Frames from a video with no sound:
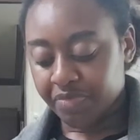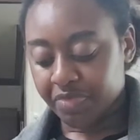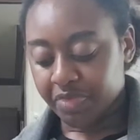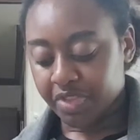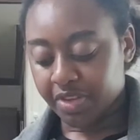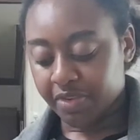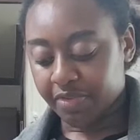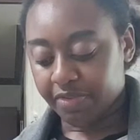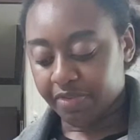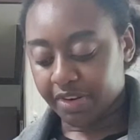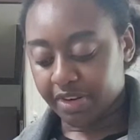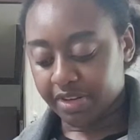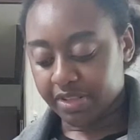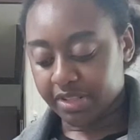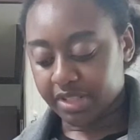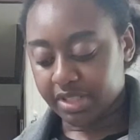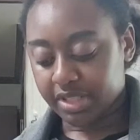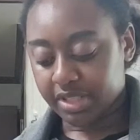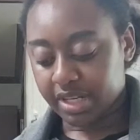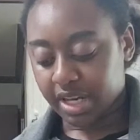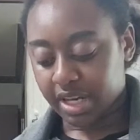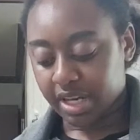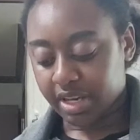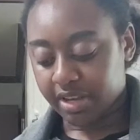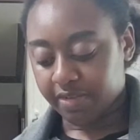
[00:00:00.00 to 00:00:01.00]
the first
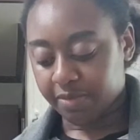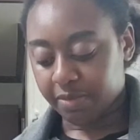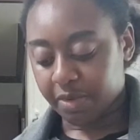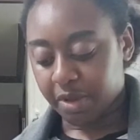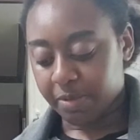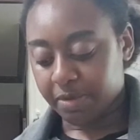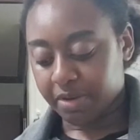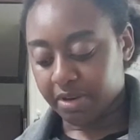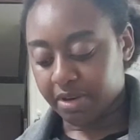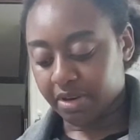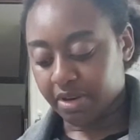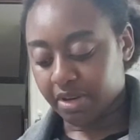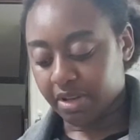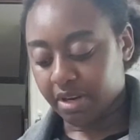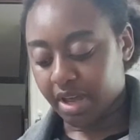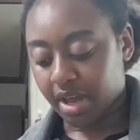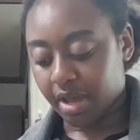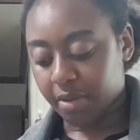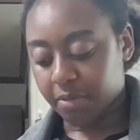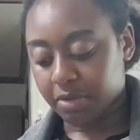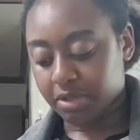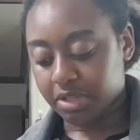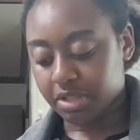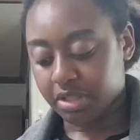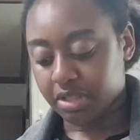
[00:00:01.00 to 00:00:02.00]
day of my period,
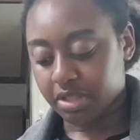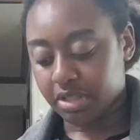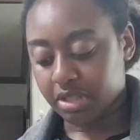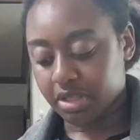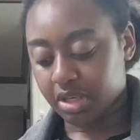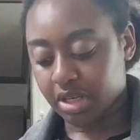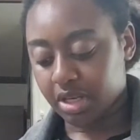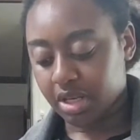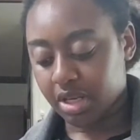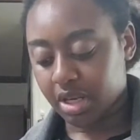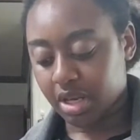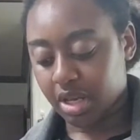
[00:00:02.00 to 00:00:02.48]
I would just